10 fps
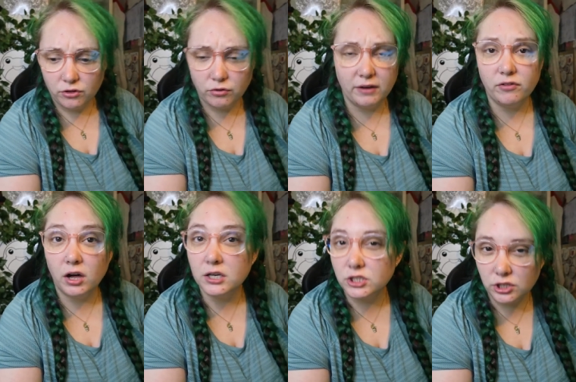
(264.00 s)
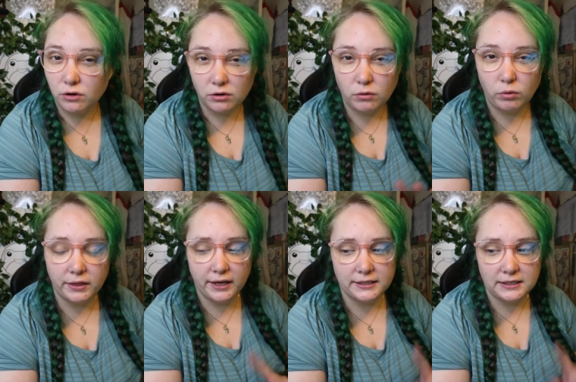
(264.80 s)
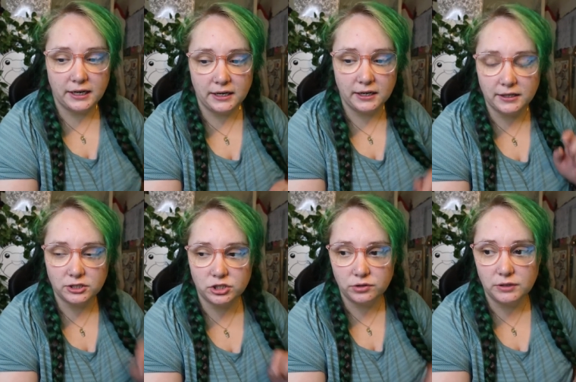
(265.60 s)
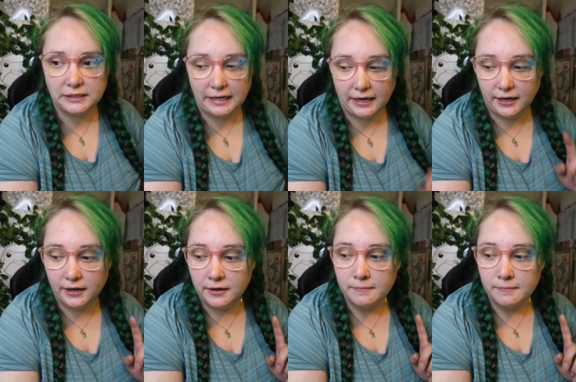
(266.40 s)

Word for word: three vlogs total, one last night and then two today.